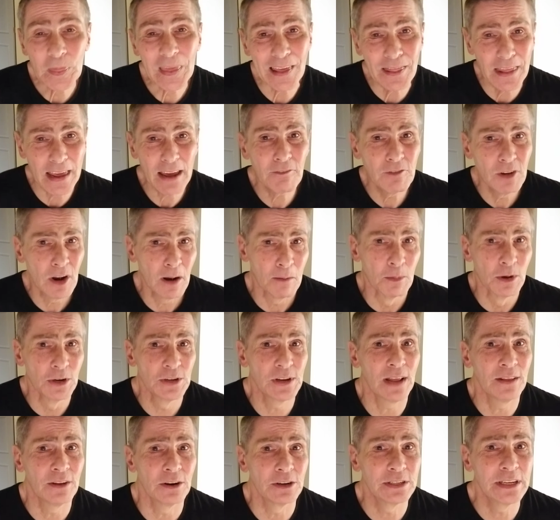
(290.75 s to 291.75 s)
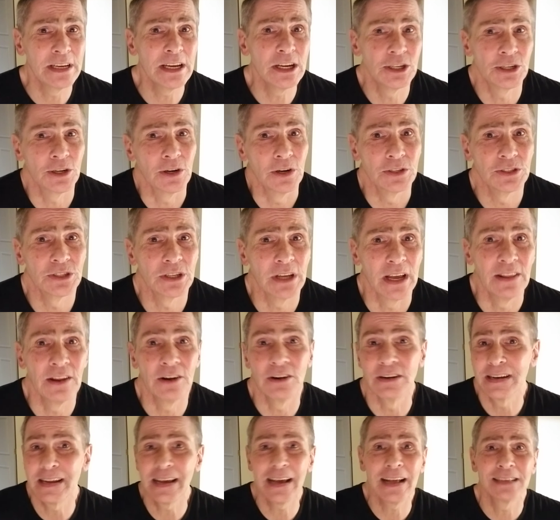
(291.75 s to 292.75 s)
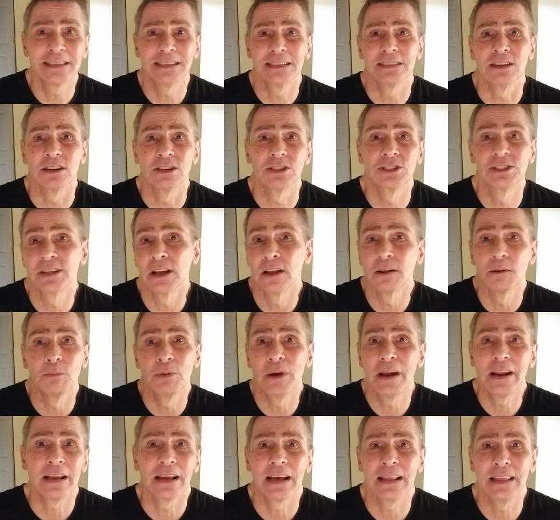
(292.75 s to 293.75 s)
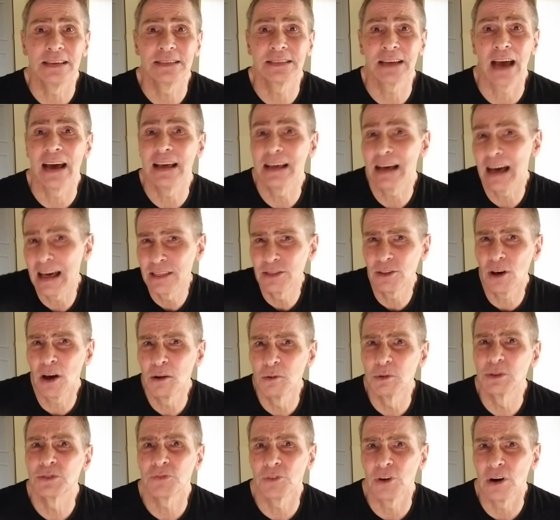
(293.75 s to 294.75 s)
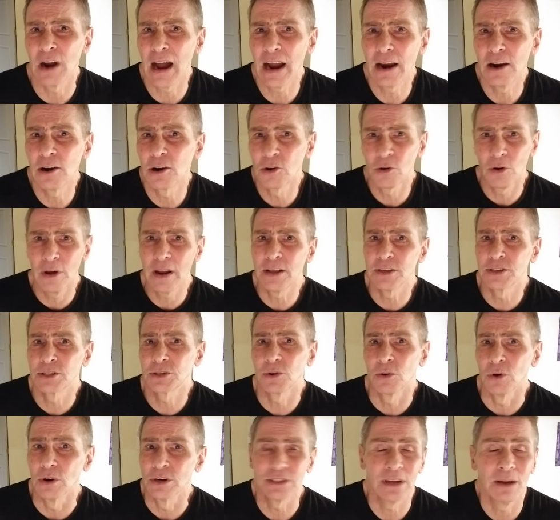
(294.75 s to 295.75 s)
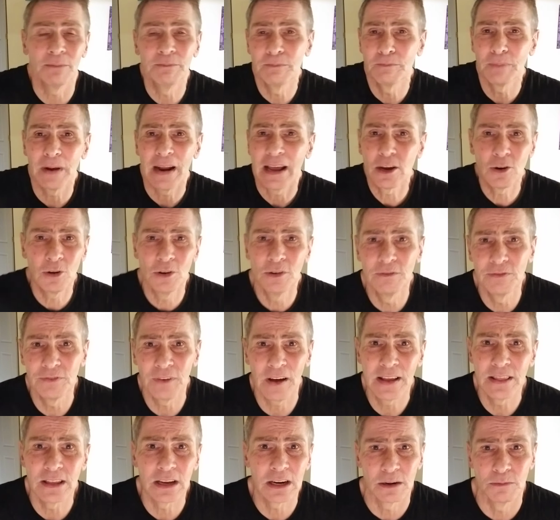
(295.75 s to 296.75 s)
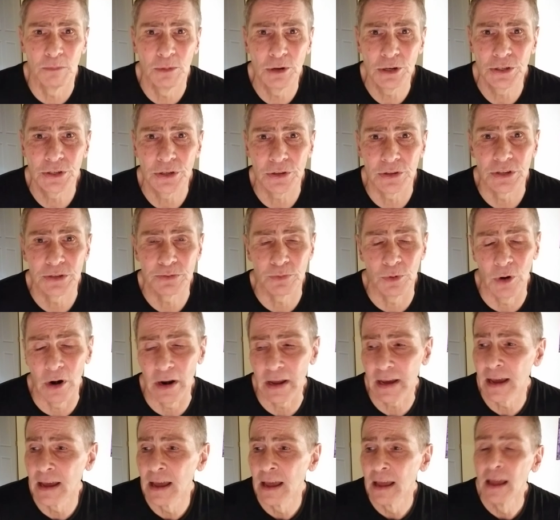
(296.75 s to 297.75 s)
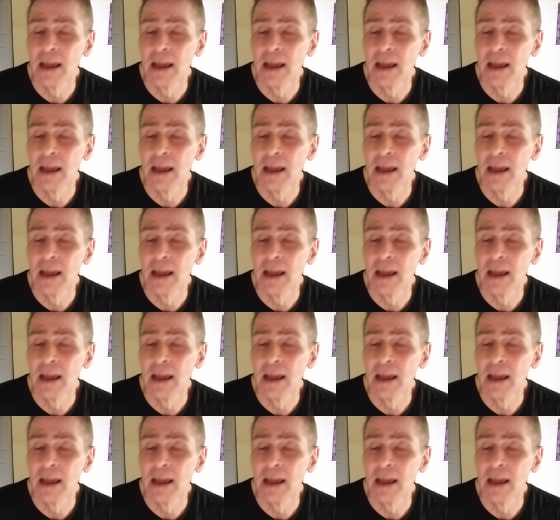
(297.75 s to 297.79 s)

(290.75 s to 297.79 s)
They have numbers on their t-shirts, and they're dancing. They're celebrating these, I thought it was for higher credit scores, but I couldn't find the commercial this morning.